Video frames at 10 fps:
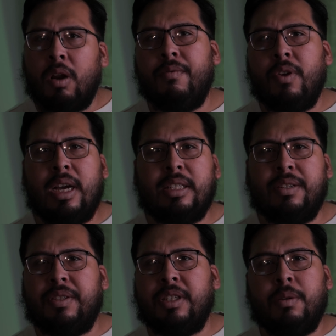of you guys
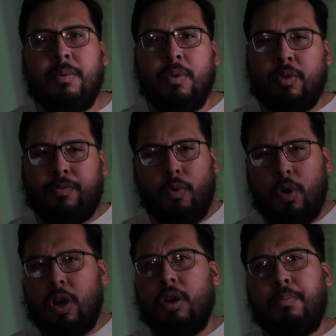have seen some of those full
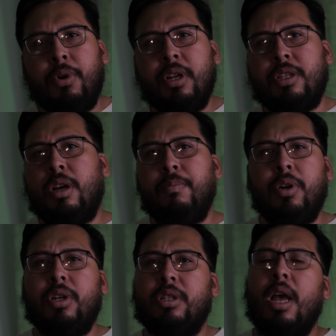color printed
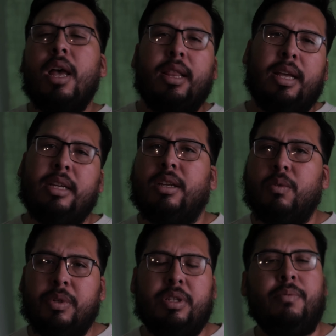tumblers. That's
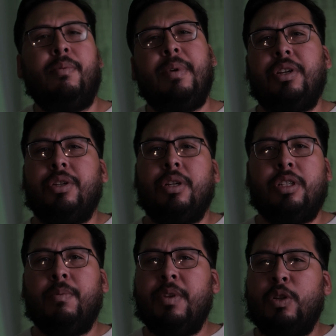done with sublimation.
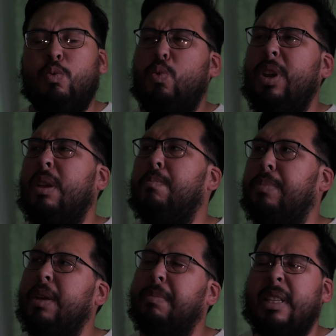Some of these really
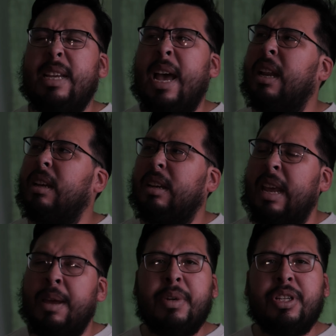big metallic
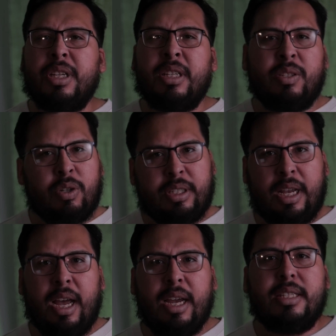images or
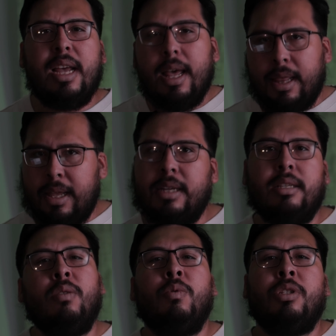signs,
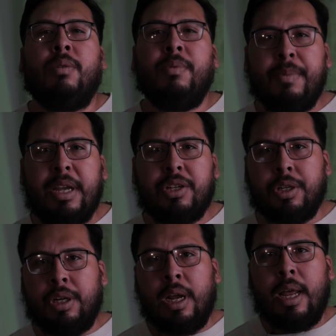that's done with
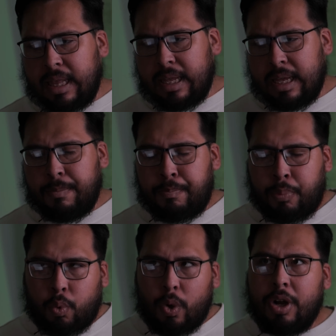sublimation. The
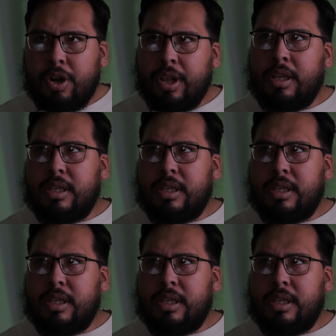printer